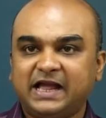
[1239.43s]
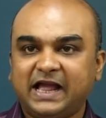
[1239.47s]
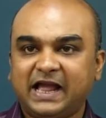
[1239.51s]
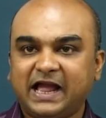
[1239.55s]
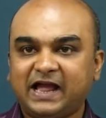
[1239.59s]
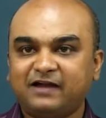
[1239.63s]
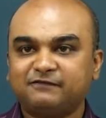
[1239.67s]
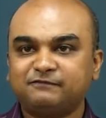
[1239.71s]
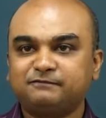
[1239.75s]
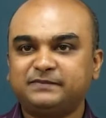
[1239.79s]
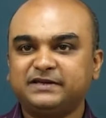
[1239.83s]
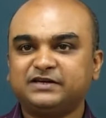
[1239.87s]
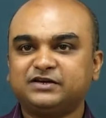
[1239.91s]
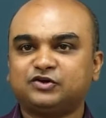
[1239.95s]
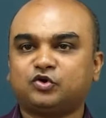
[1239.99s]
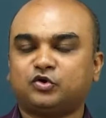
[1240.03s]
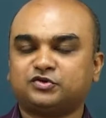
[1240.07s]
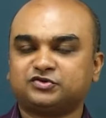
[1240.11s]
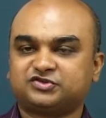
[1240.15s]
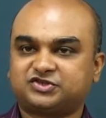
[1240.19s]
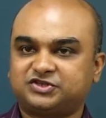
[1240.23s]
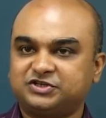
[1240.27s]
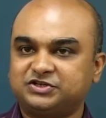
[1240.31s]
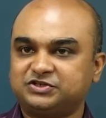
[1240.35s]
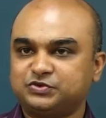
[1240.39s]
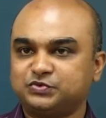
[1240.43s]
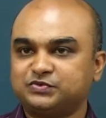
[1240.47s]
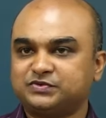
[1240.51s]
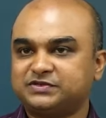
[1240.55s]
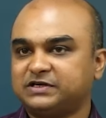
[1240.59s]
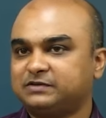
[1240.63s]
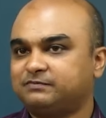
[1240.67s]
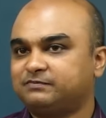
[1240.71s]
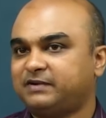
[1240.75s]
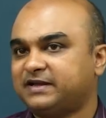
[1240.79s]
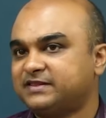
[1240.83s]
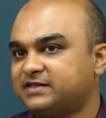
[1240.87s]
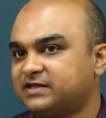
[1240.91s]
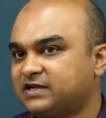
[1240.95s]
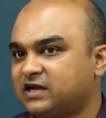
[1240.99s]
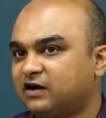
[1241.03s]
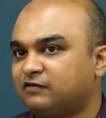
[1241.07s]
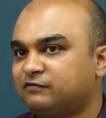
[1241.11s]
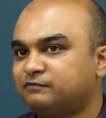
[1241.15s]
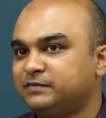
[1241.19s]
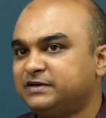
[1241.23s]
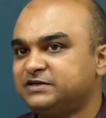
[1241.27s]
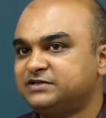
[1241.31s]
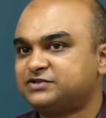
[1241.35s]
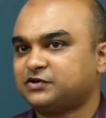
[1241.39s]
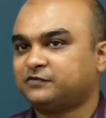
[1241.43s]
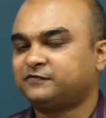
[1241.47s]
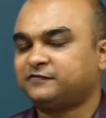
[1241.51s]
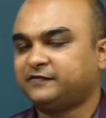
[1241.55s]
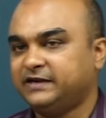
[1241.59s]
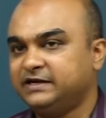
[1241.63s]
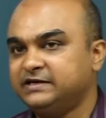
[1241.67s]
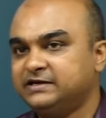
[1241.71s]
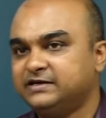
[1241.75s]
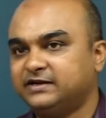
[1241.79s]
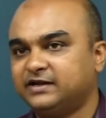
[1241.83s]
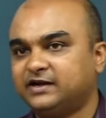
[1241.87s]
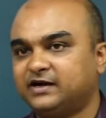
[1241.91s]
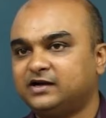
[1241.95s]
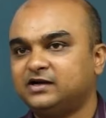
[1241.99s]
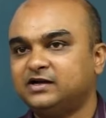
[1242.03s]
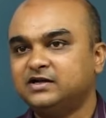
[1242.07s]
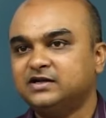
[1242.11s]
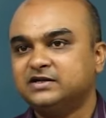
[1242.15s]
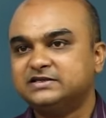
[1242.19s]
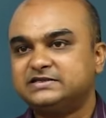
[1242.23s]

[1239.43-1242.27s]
have been constituted by the government of India